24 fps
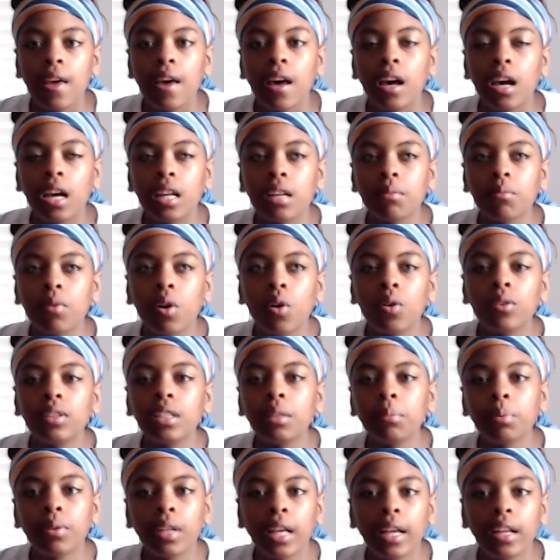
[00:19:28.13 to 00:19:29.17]
And I'm only
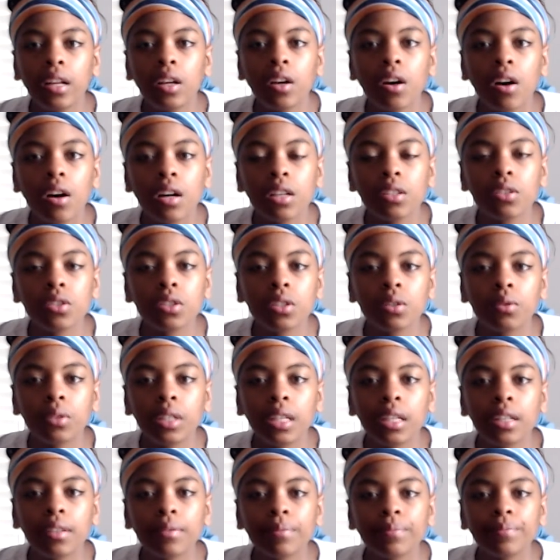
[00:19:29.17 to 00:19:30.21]
planning on
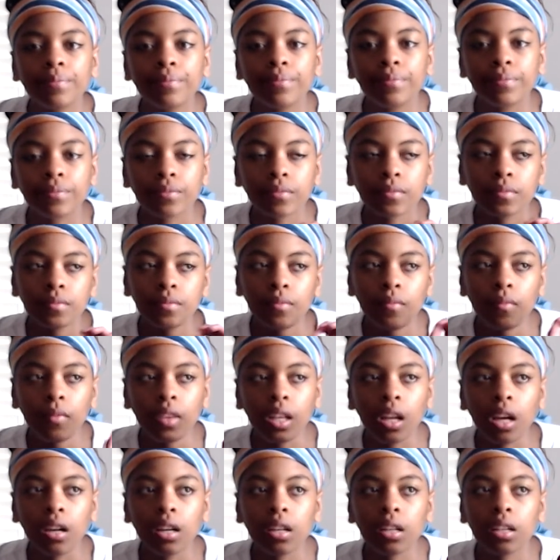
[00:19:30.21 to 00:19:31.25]
doing
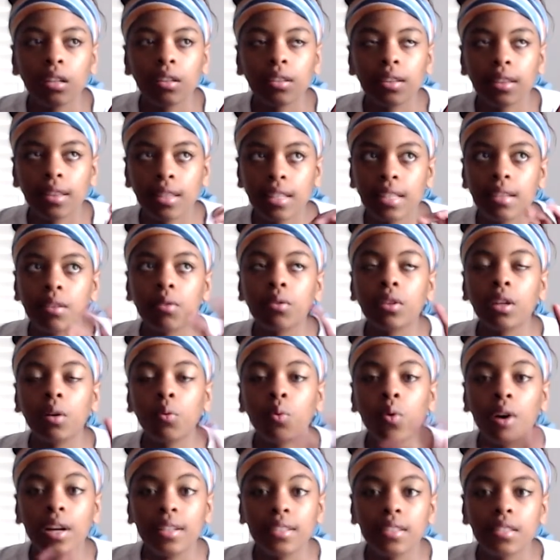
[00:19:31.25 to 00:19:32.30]
the
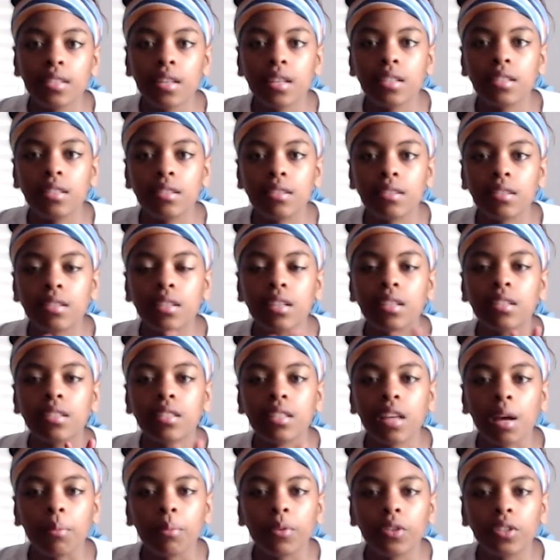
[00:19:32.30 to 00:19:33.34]
one sentence
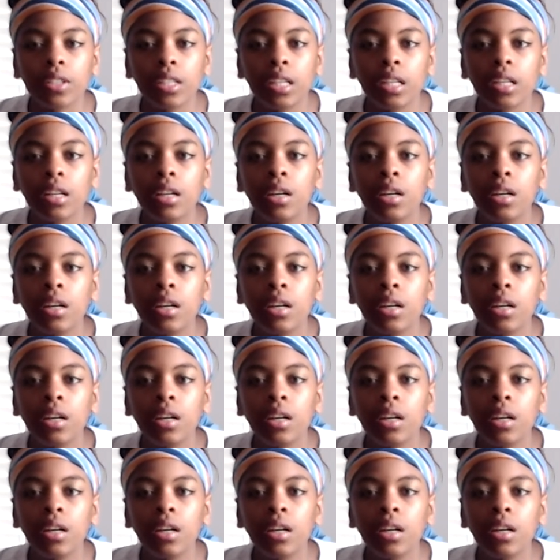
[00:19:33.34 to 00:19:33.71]
summary